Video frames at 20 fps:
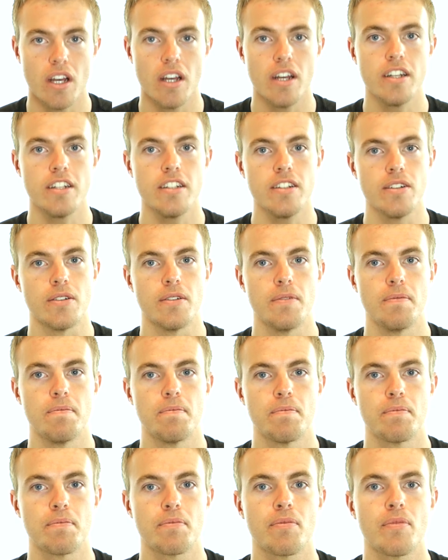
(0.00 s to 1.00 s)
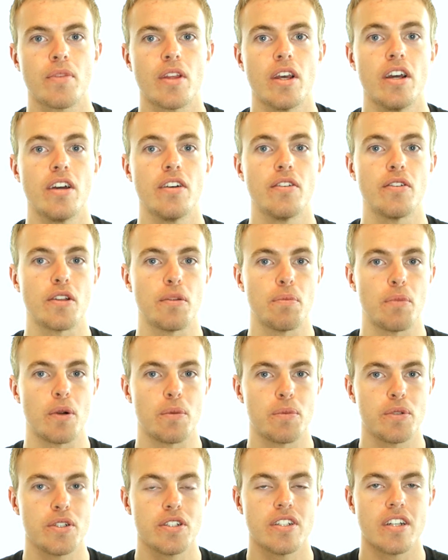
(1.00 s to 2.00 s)
So, for the
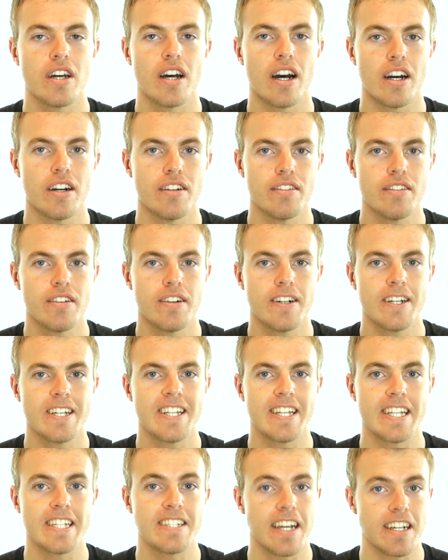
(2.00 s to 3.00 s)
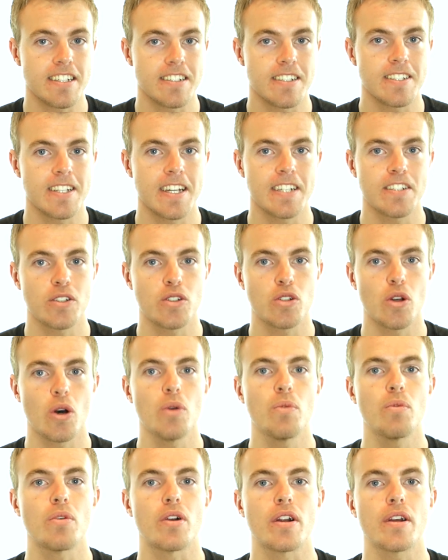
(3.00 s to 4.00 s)
purpose of this exercise's
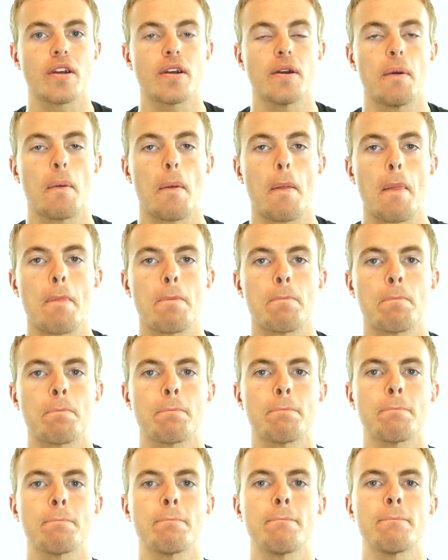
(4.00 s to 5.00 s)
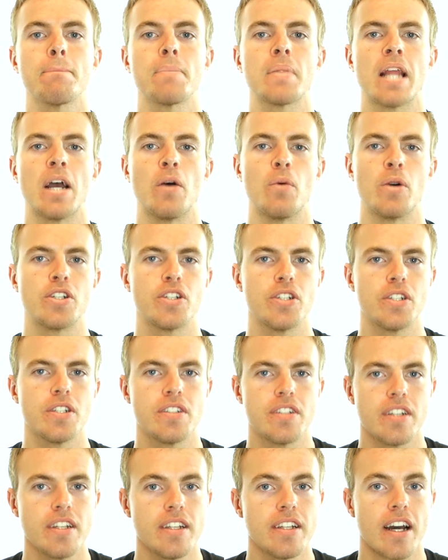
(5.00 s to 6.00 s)
homework, I want you to
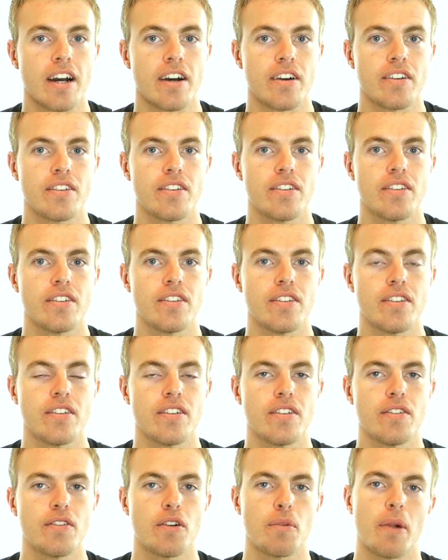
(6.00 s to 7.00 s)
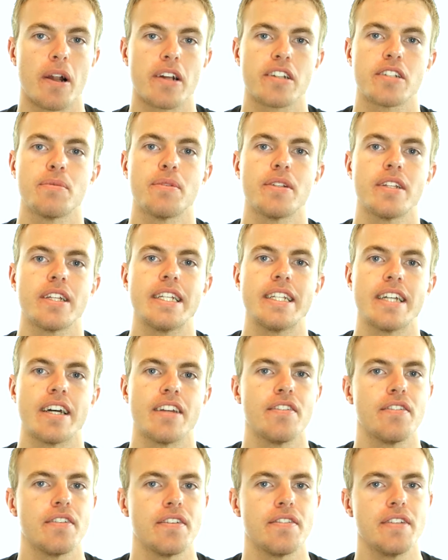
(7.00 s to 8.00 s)
sit down for approximately ten
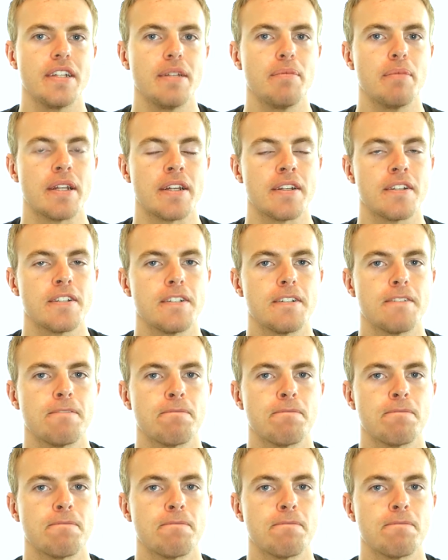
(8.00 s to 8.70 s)
to fifteen minutes.